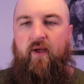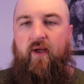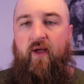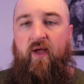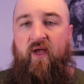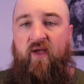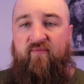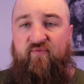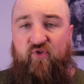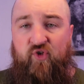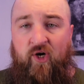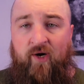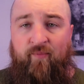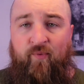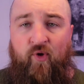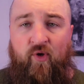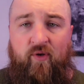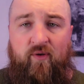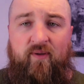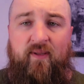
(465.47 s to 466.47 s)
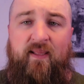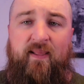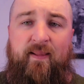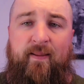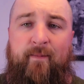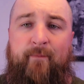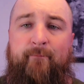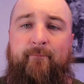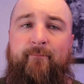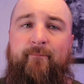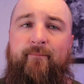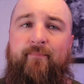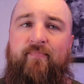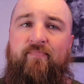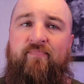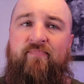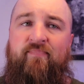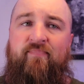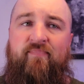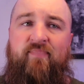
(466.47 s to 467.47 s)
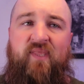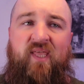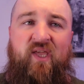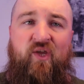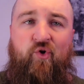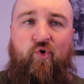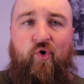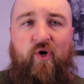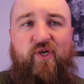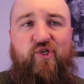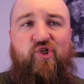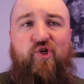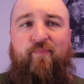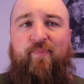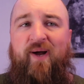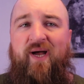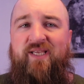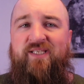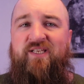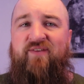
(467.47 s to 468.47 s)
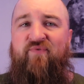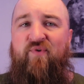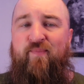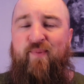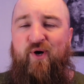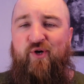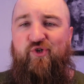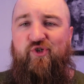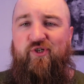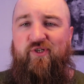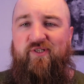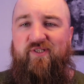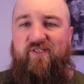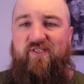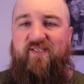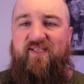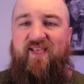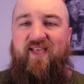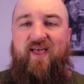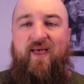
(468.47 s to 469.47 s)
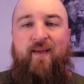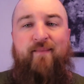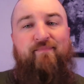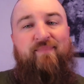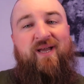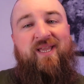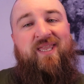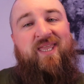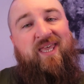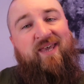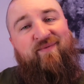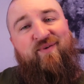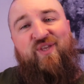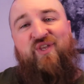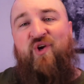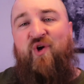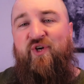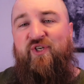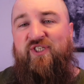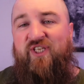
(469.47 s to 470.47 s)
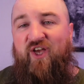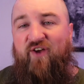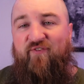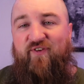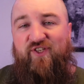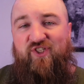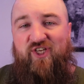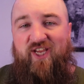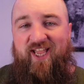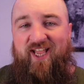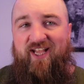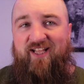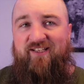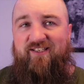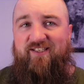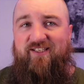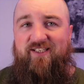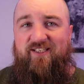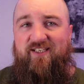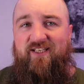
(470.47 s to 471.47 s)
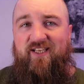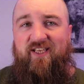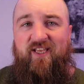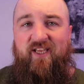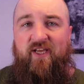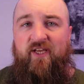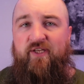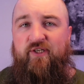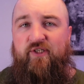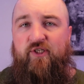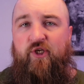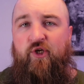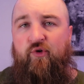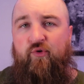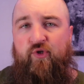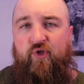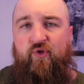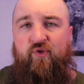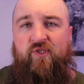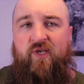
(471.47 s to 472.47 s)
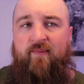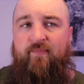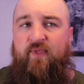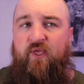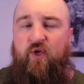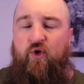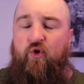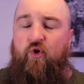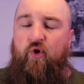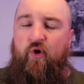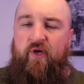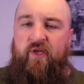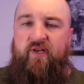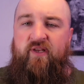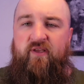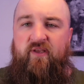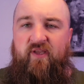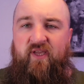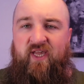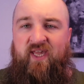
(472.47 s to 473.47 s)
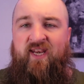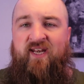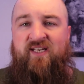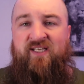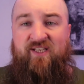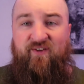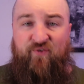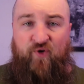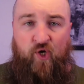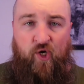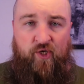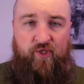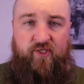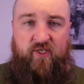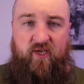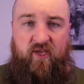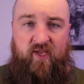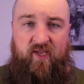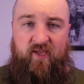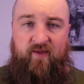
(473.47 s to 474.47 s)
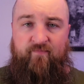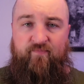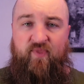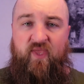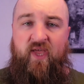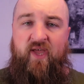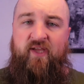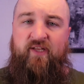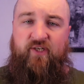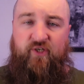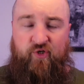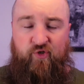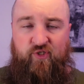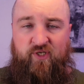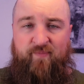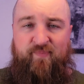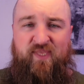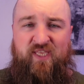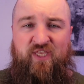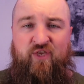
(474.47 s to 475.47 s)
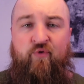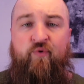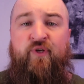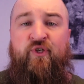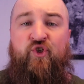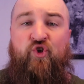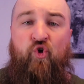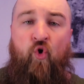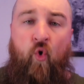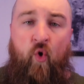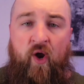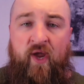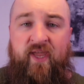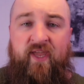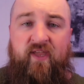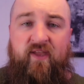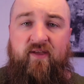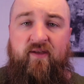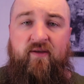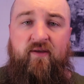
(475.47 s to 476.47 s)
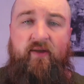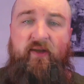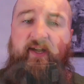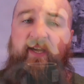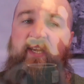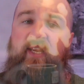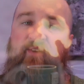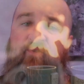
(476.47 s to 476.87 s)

of trouble. Increase your positive emotions by giving yourself a chance to do something good in a difficult time. Do something you enjoy in a